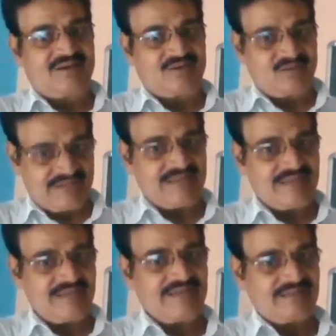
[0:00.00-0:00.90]

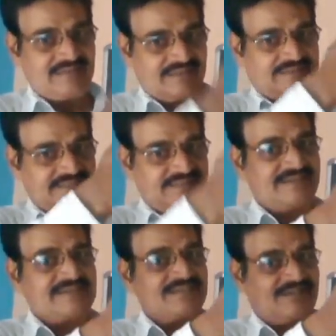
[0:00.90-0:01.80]
Okay, the
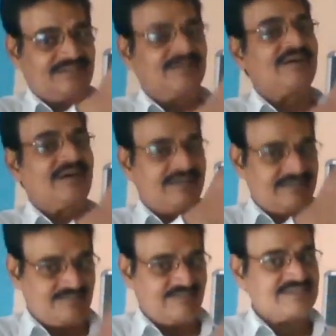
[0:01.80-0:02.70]
chairs and the
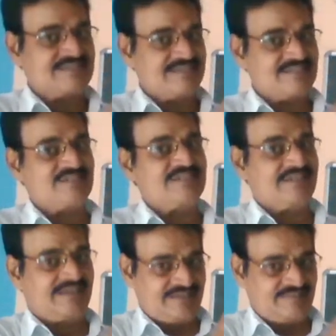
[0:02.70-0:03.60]
arrangements, seating
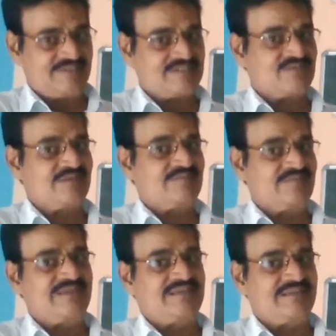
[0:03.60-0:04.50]
arrangements were
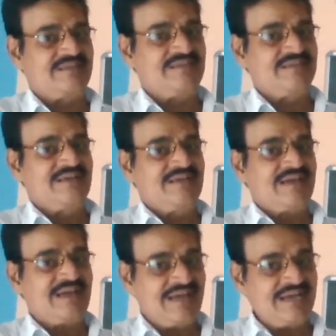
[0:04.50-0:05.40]
made
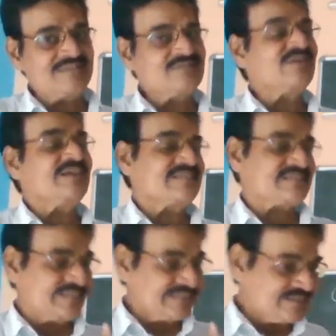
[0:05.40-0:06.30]
as a
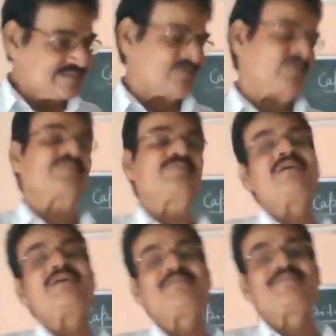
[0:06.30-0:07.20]
status of
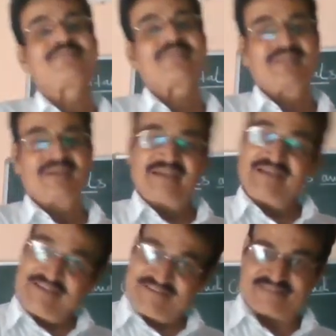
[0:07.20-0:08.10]
the
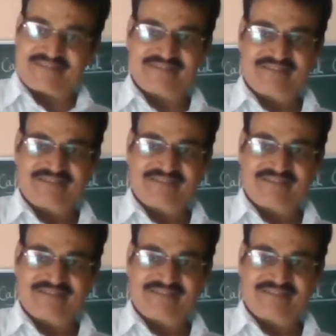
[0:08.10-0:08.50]
elites.